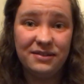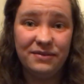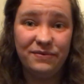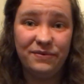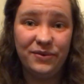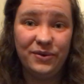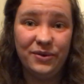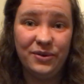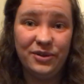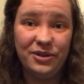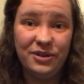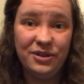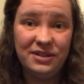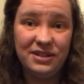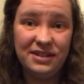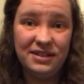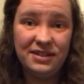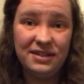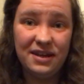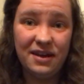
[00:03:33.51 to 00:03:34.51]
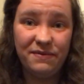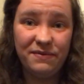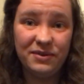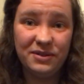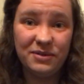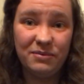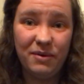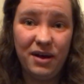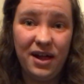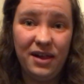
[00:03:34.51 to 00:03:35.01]
for UCCF as
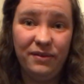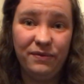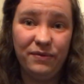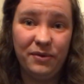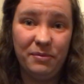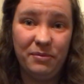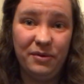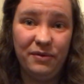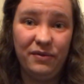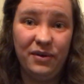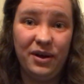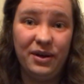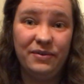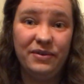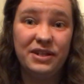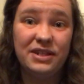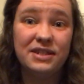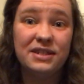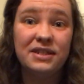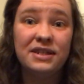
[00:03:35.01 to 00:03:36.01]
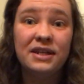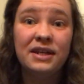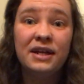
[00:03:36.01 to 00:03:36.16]
well from the virus,